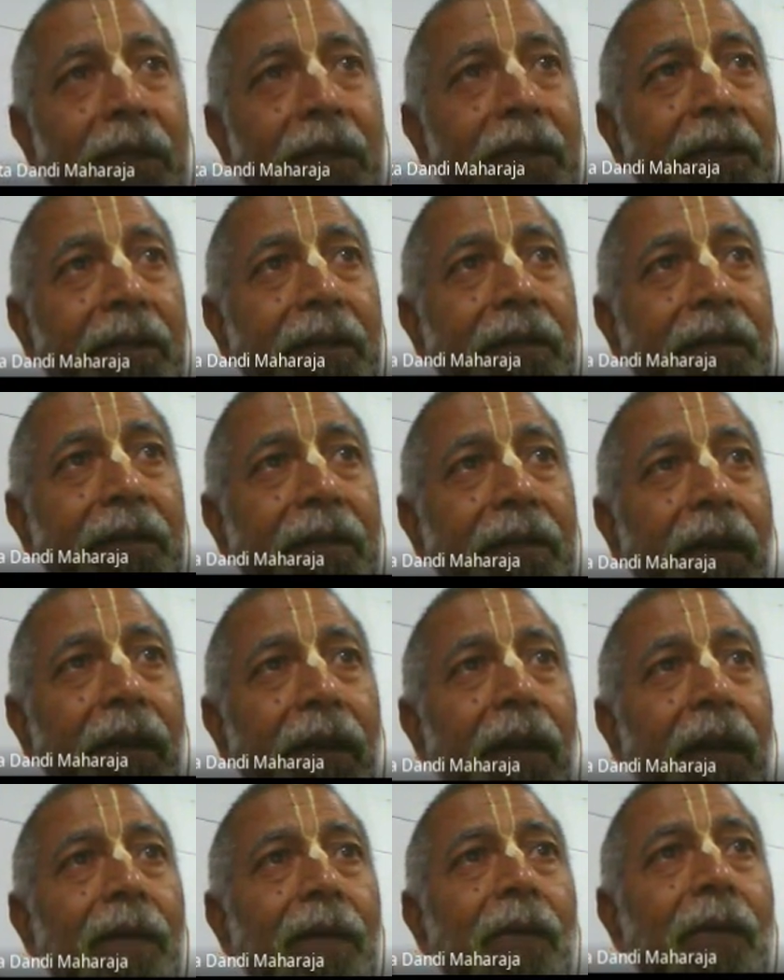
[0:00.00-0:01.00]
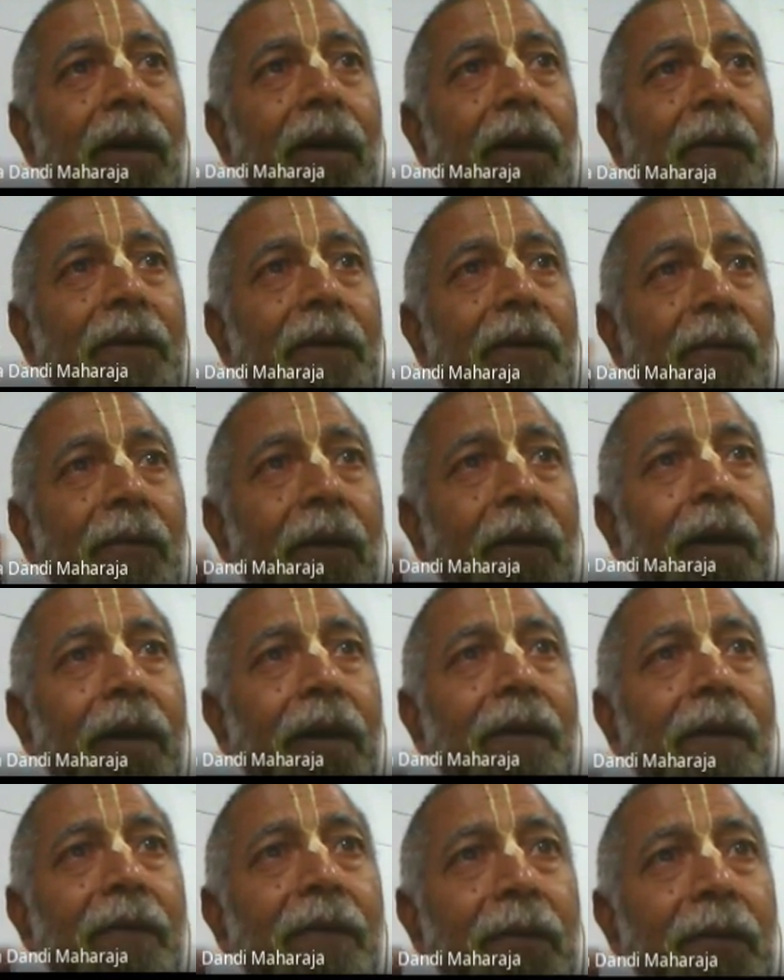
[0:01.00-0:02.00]
Although I am devoid of
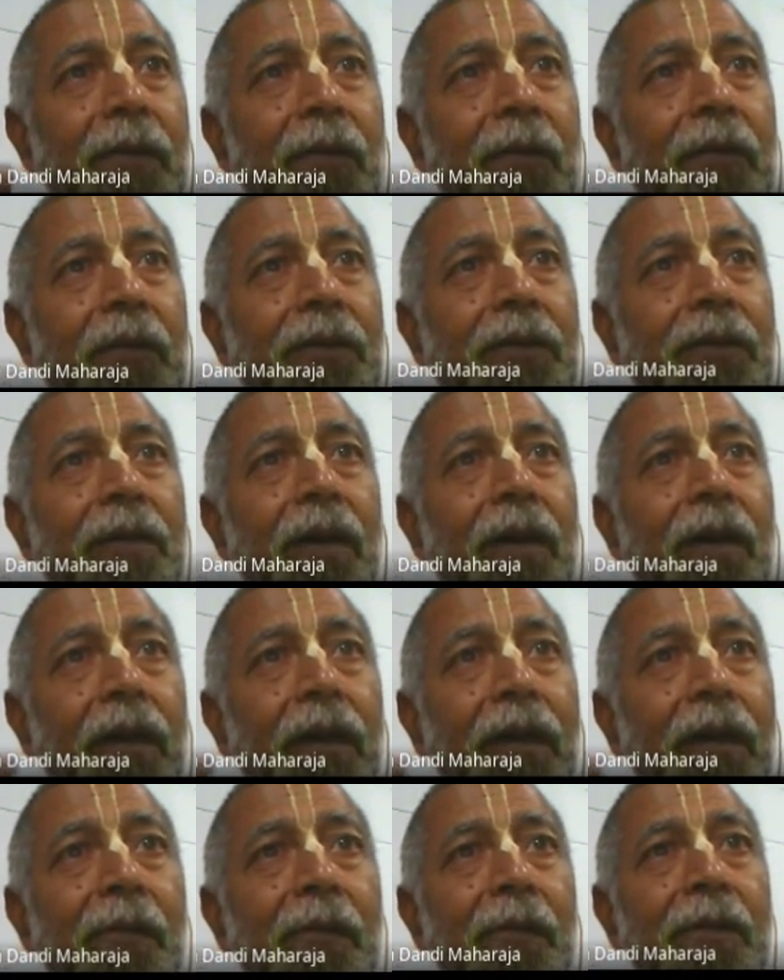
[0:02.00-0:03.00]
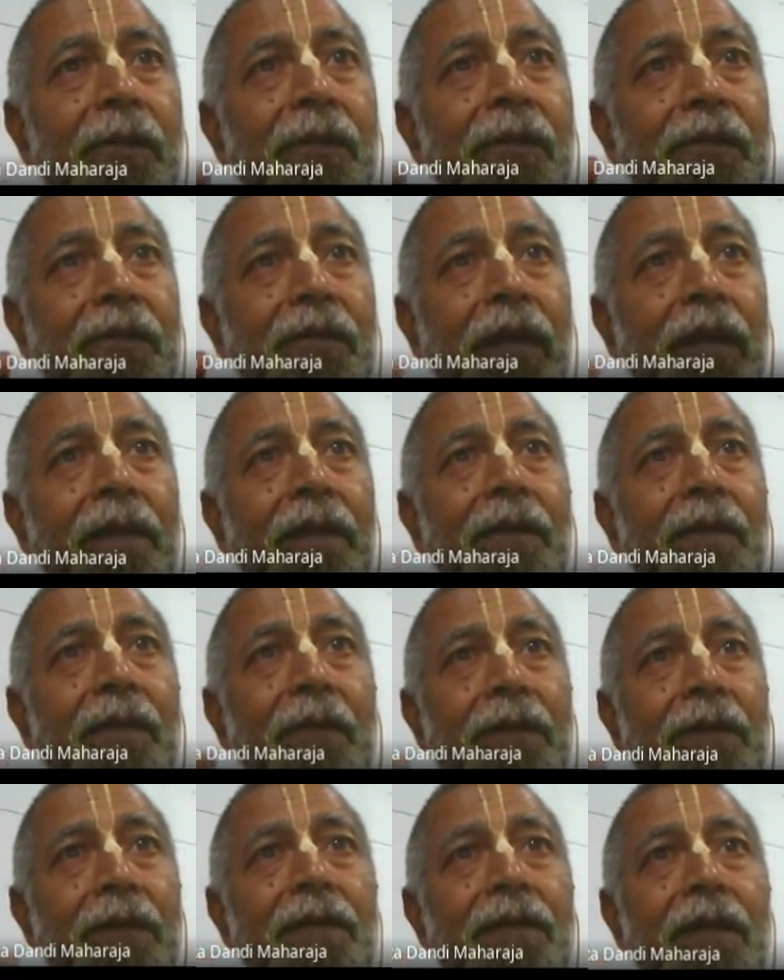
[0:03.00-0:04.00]
devotion, unable to chant the mantras
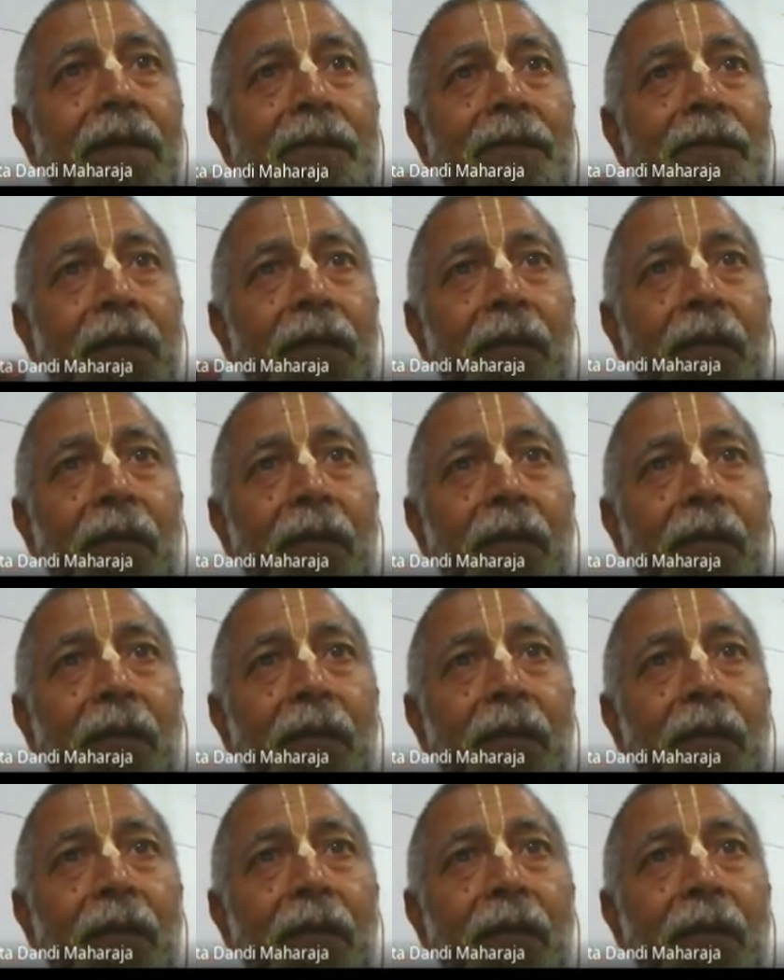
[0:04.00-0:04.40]
properly,